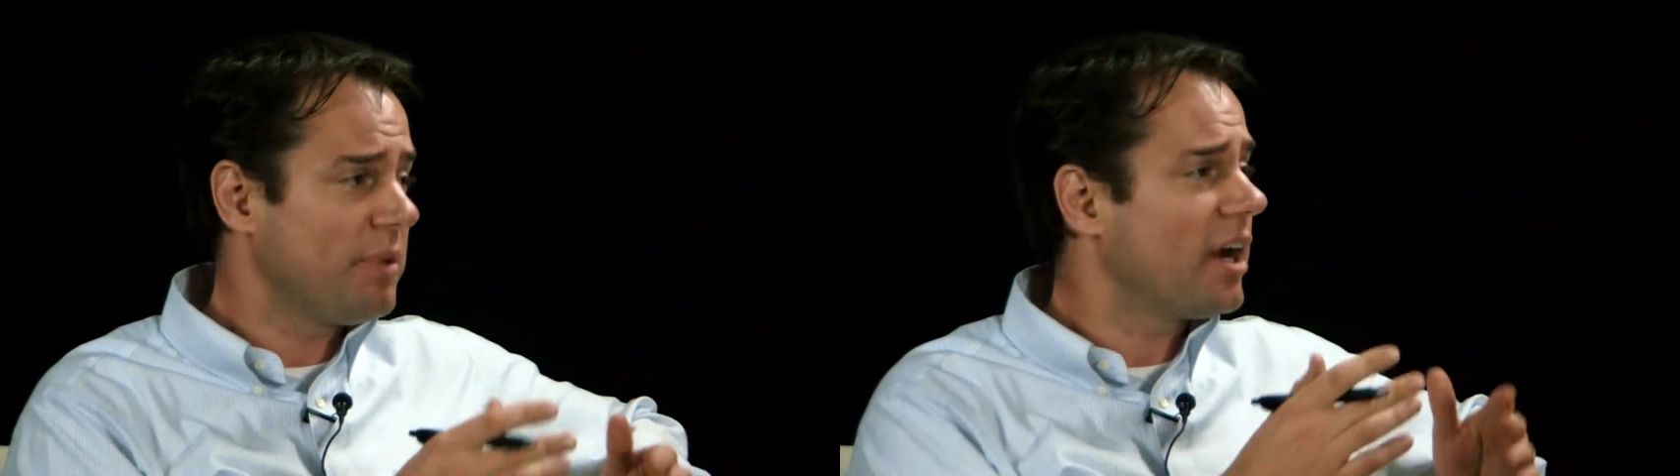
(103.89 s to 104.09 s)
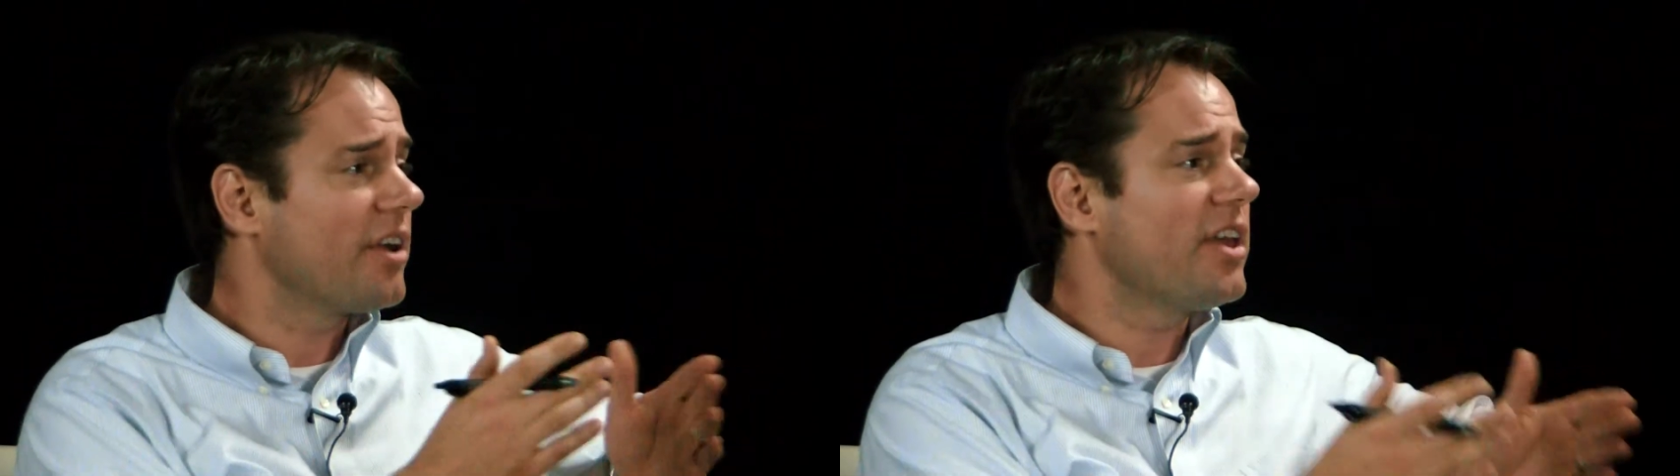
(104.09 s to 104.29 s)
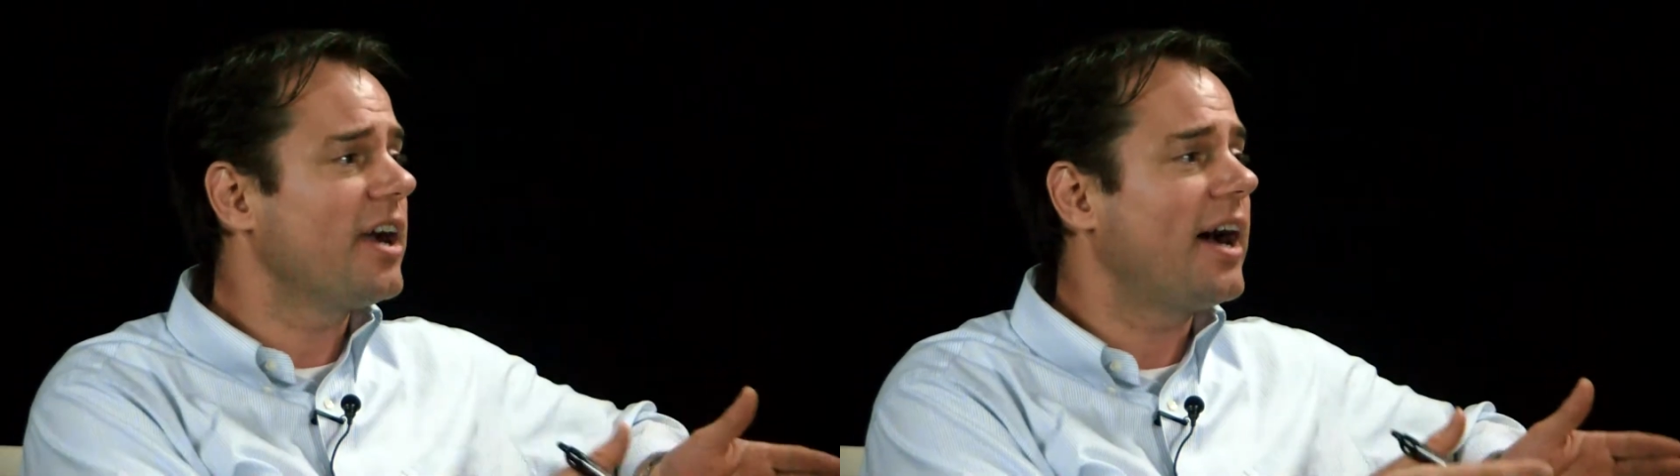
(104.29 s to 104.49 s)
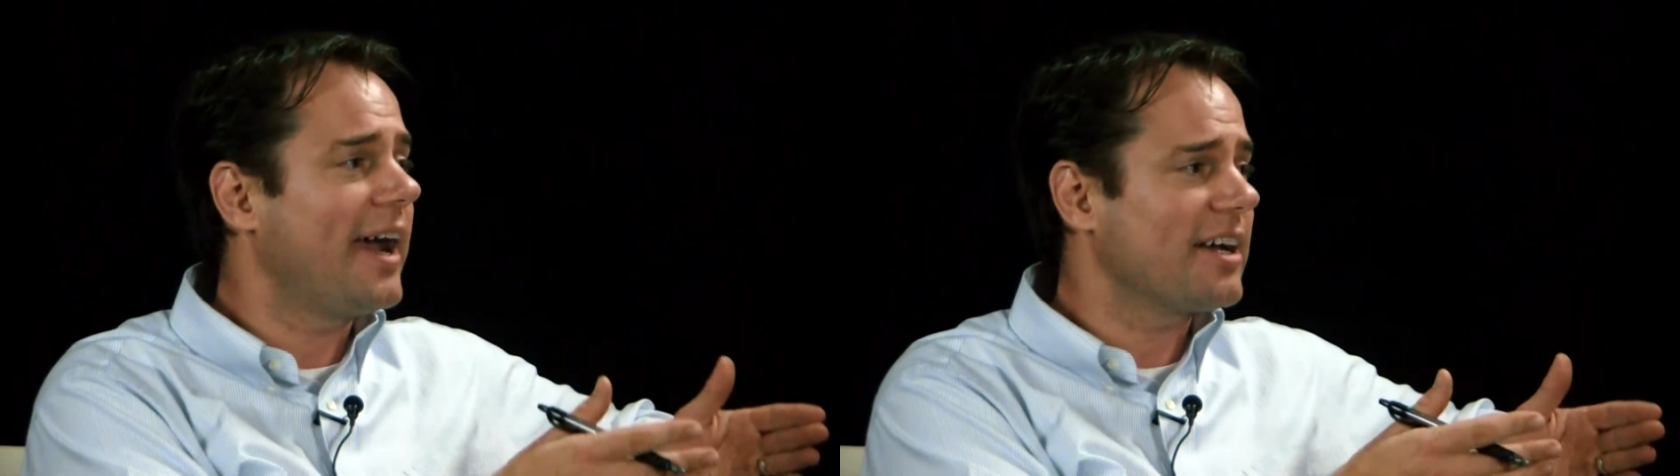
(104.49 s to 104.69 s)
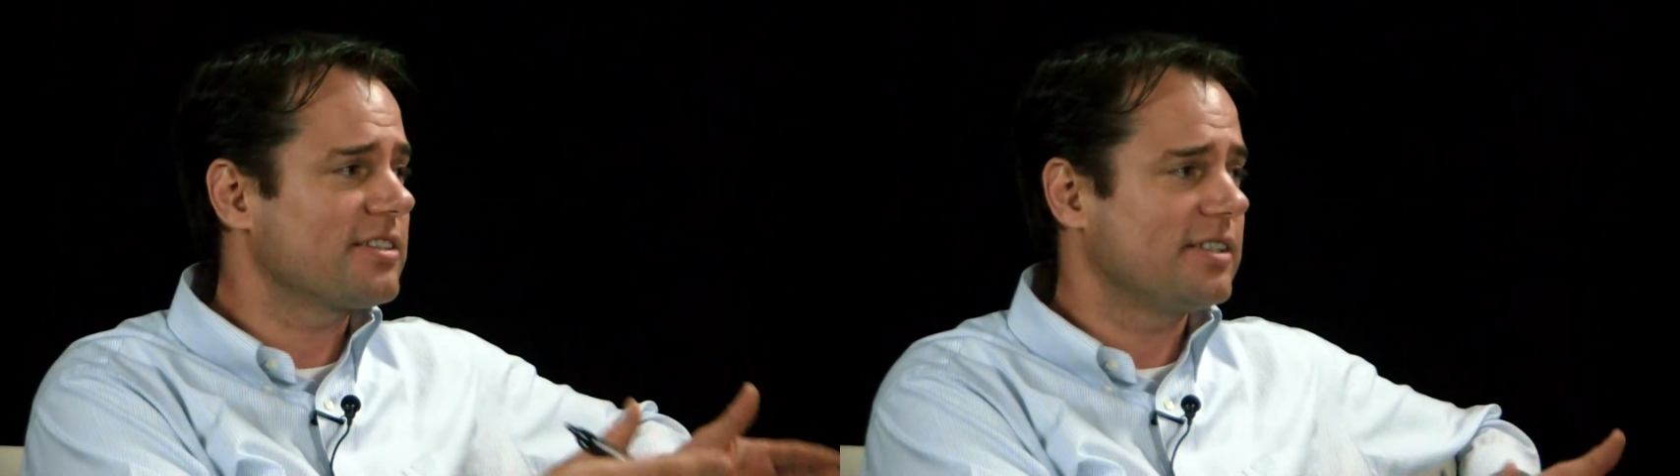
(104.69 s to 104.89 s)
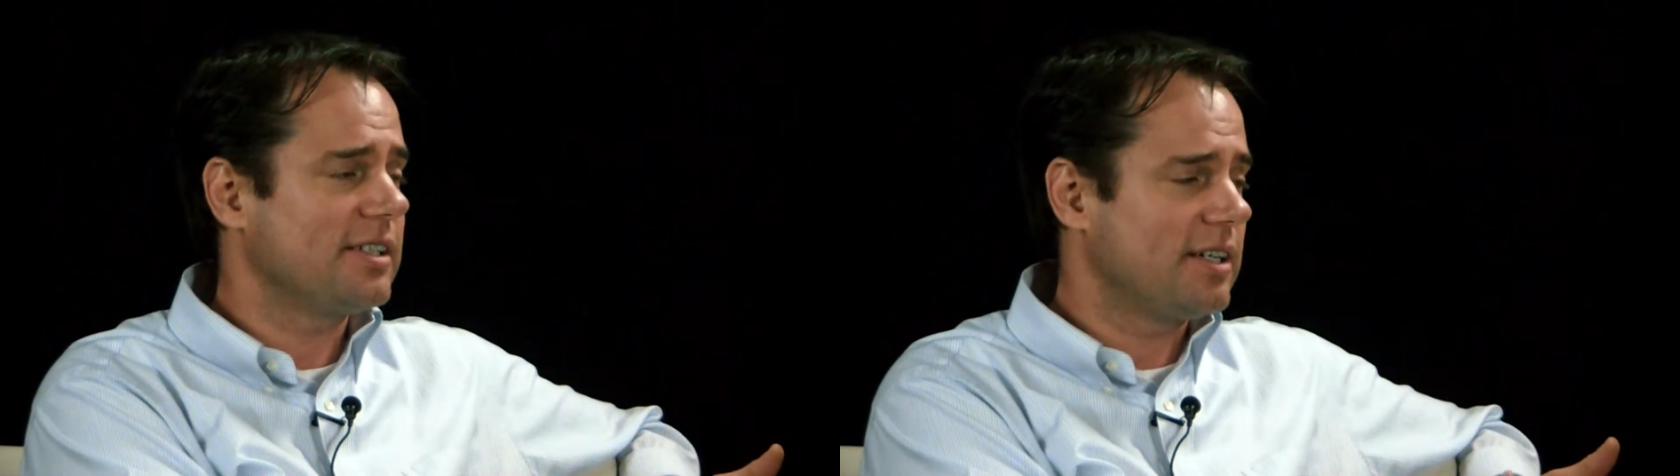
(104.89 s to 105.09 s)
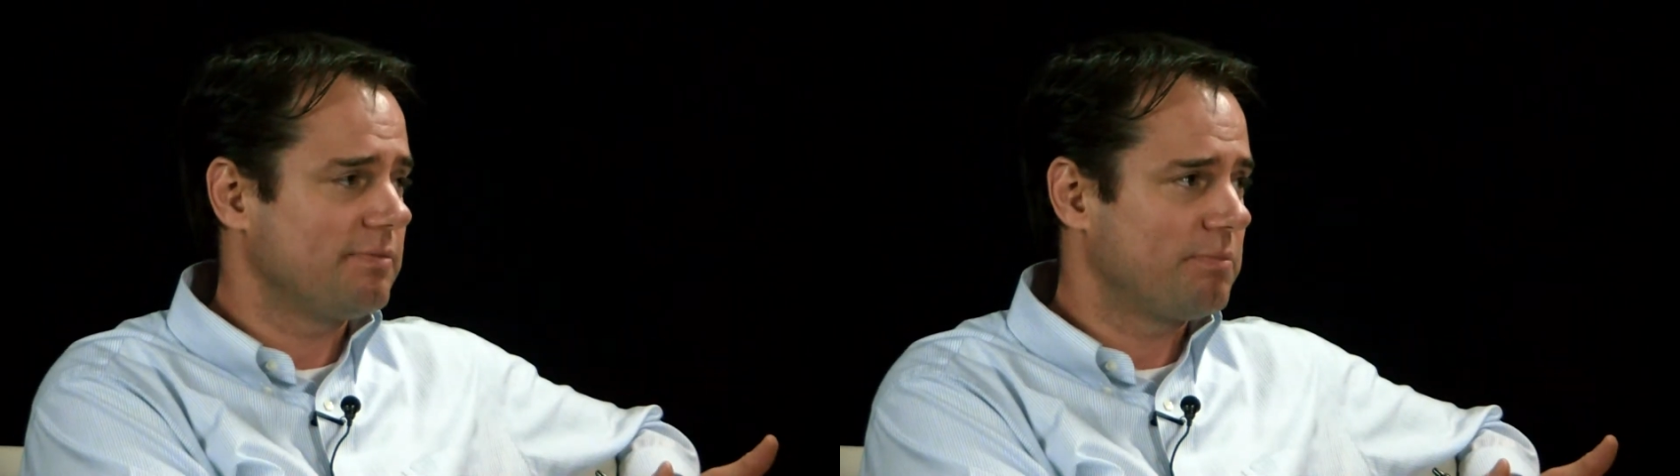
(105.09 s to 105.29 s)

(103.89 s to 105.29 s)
but are they actually